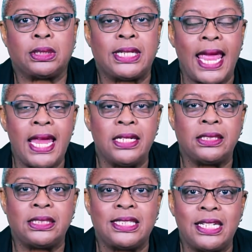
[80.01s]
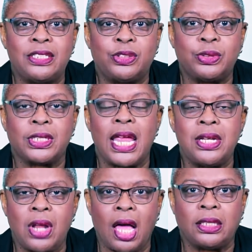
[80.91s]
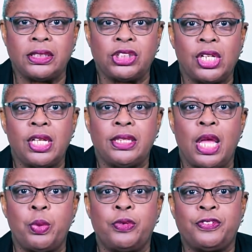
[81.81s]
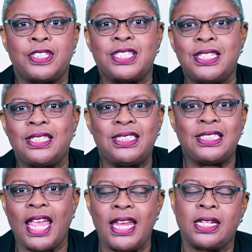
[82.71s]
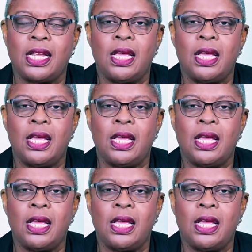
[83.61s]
gain skills and knowledge that will facilitate